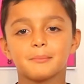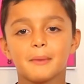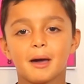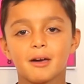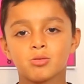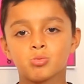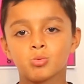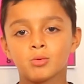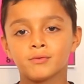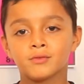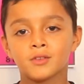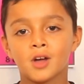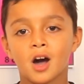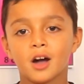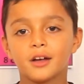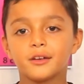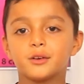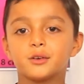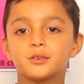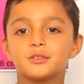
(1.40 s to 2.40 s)
Math with
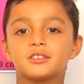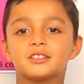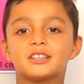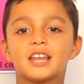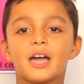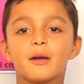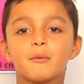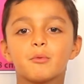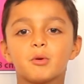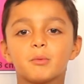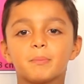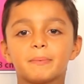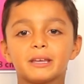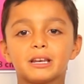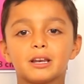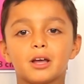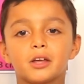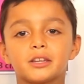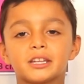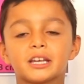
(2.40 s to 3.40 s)
Nile. Today we'll
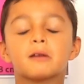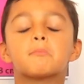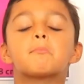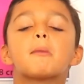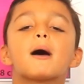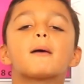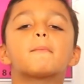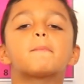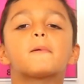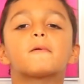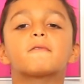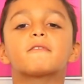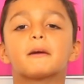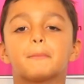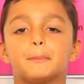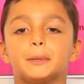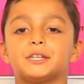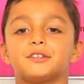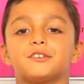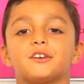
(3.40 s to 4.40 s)
be learning about
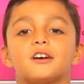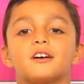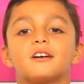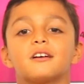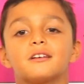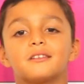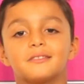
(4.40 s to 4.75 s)
perimeter.